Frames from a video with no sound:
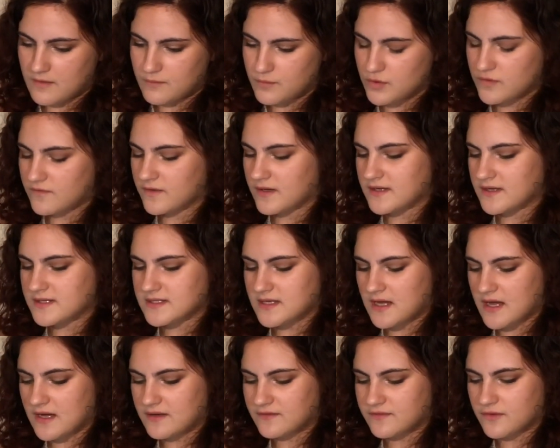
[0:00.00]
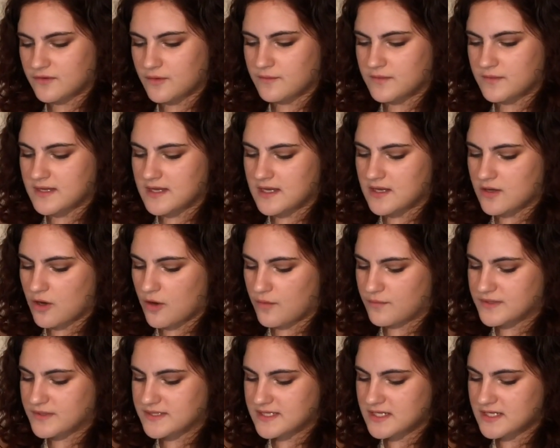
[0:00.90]
Moving aside from the
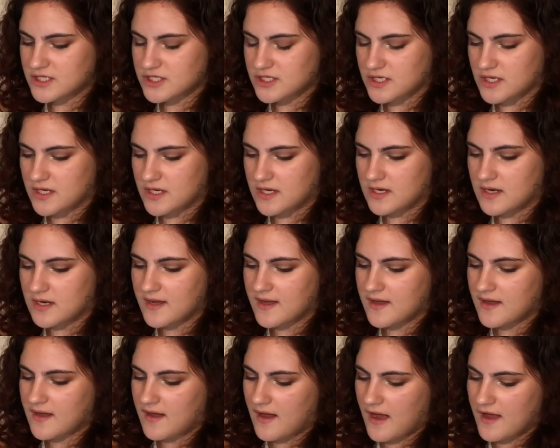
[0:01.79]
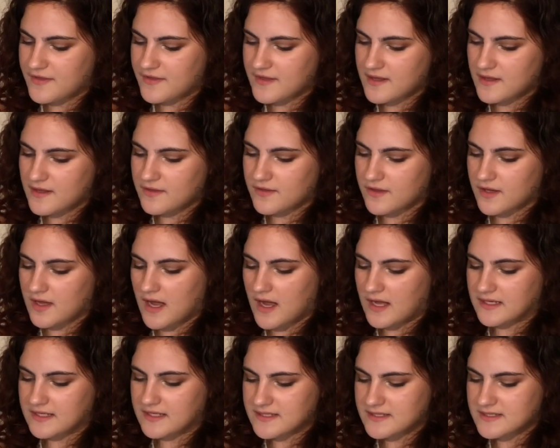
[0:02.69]
composition, I think the
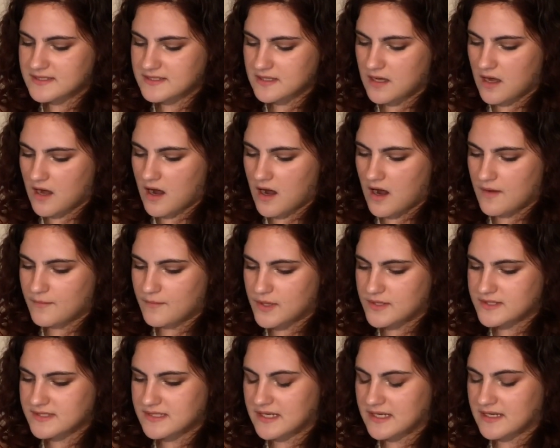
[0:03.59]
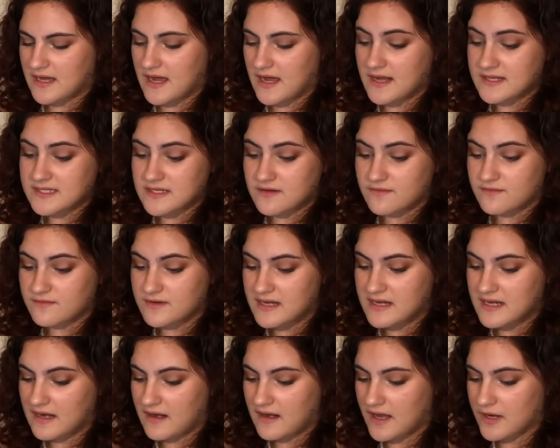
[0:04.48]
colours are mostly nice. I
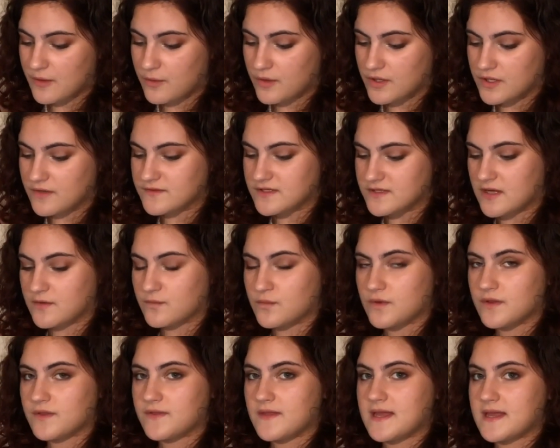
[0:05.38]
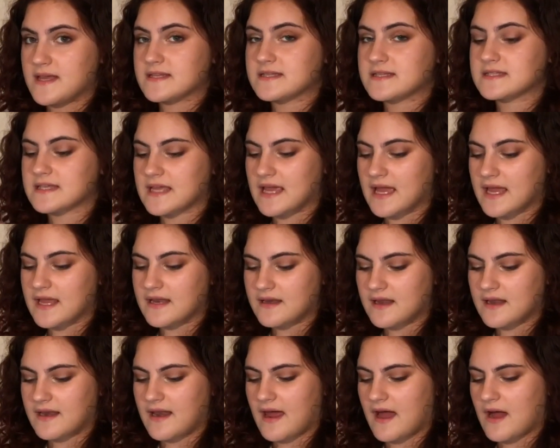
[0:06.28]
really like what you've done with the
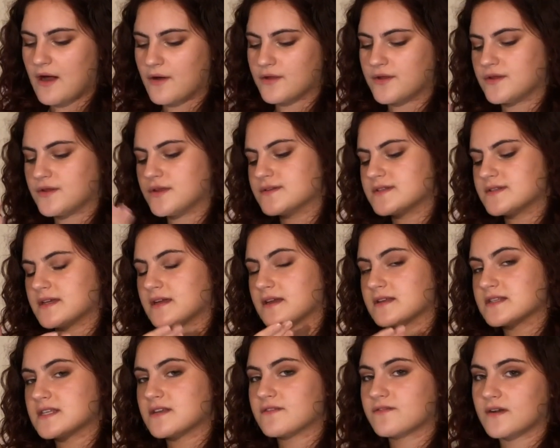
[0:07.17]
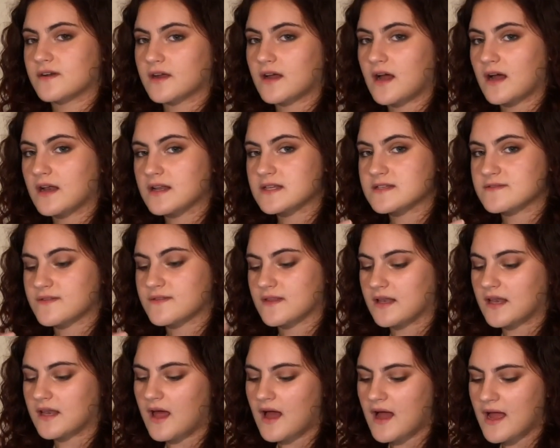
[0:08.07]
skin and how you're using different colours
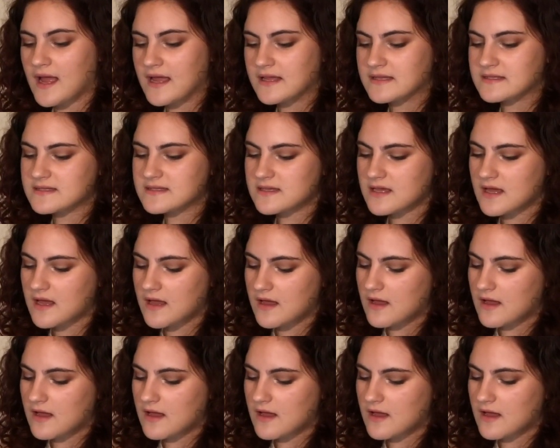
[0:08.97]
for the lines,